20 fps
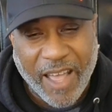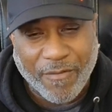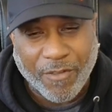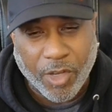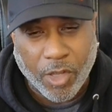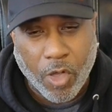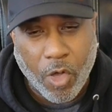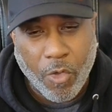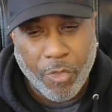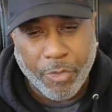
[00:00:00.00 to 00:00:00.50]
have
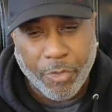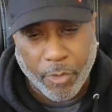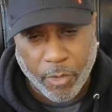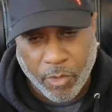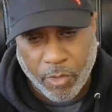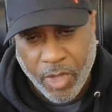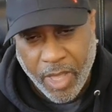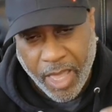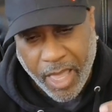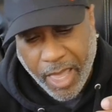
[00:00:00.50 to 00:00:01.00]
to go
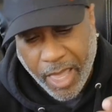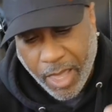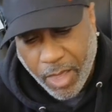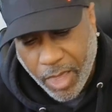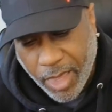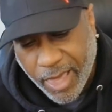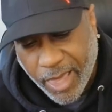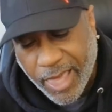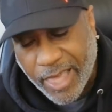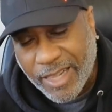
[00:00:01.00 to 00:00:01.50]
through
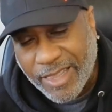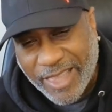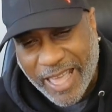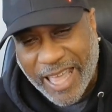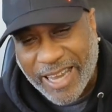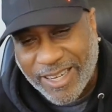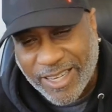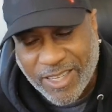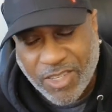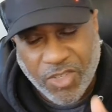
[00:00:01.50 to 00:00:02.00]
in
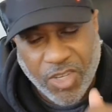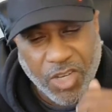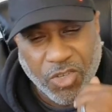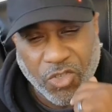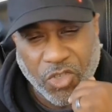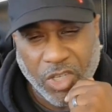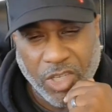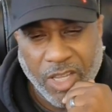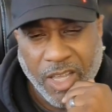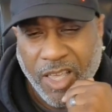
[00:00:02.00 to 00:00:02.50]
that
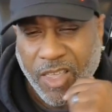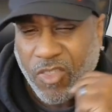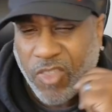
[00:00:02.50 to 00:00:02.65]
decision.